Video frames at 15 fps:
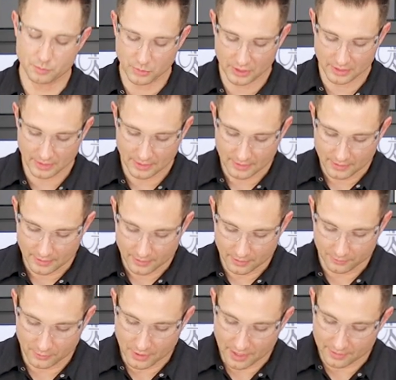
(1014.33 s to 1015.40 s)
But
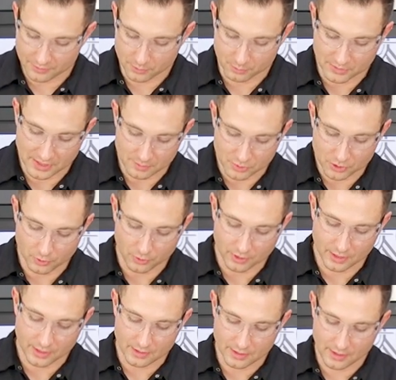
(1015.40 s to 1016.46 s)
if you have some deep
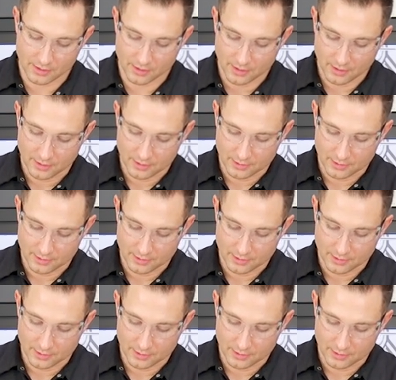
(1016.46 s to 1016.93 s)
scoring in there